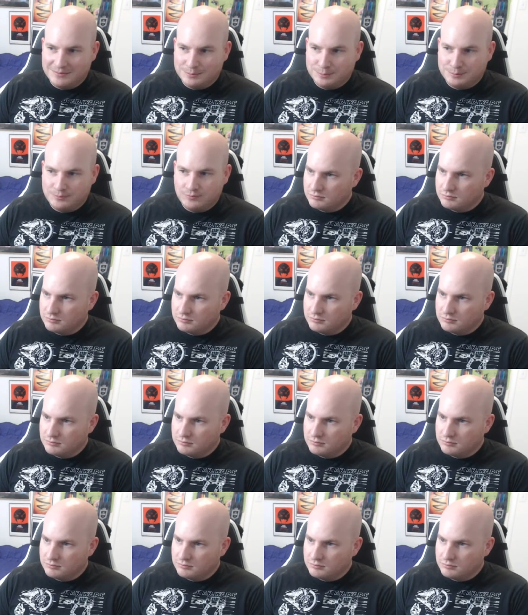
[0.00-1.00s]

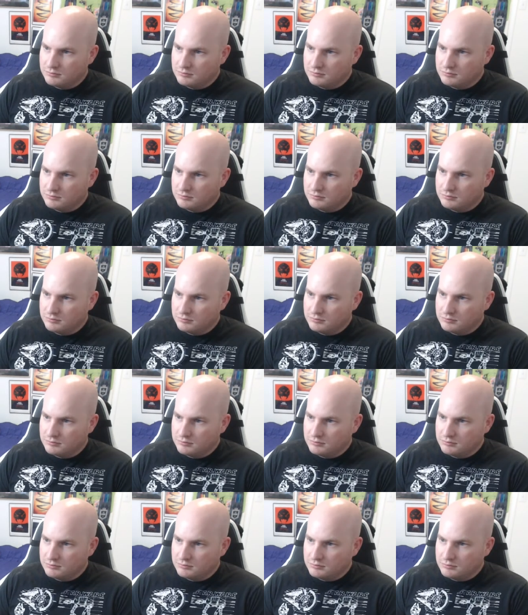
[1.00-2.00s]

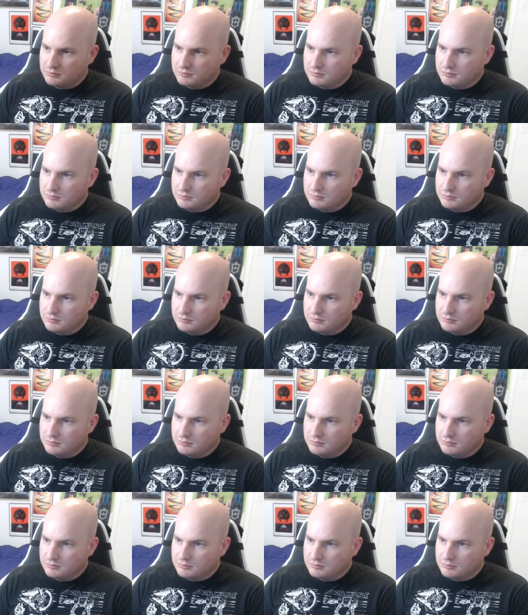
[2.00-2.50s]
Nobody speaks.